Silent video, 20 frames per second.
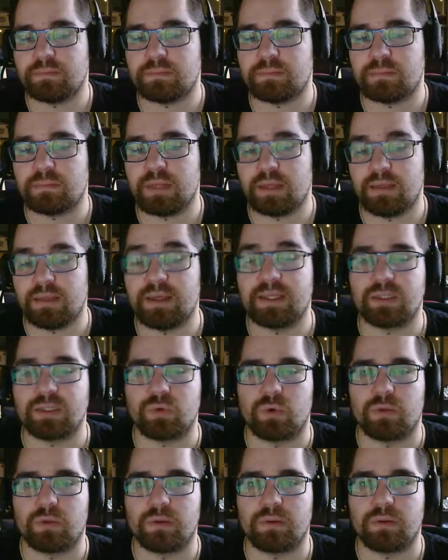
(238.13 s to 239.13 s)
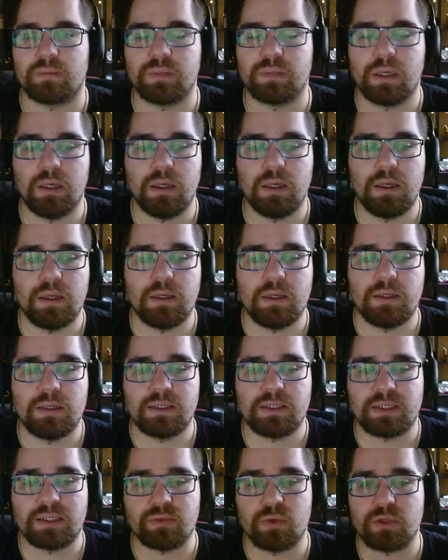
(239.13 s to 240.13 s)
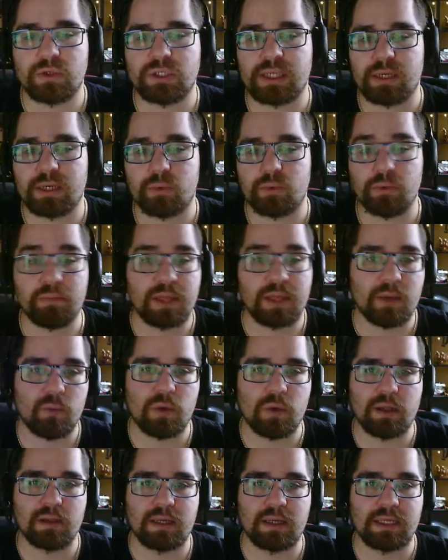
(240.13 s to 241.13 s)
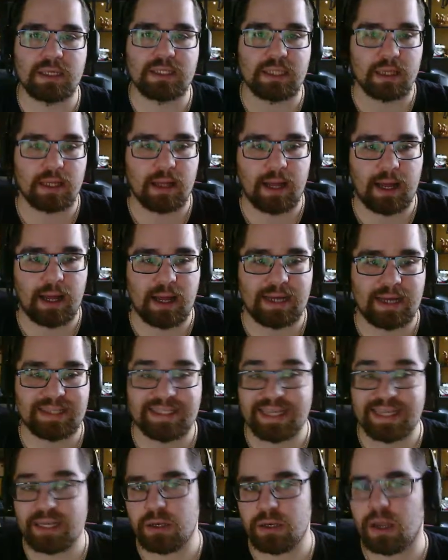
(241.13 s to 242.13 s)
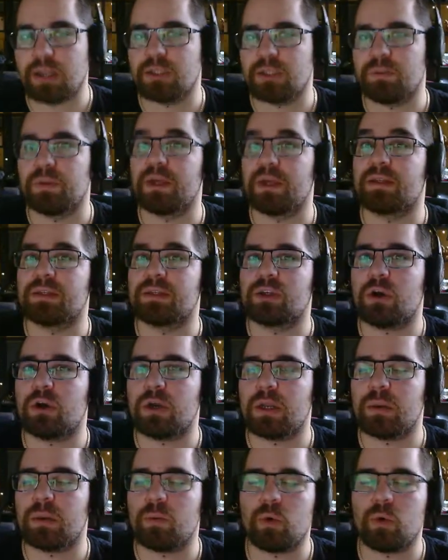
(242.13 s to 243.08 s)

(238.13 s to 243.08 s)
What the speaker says: I think it's worth it. Cirrosic, we played one of these. I tend not to play this card anymore,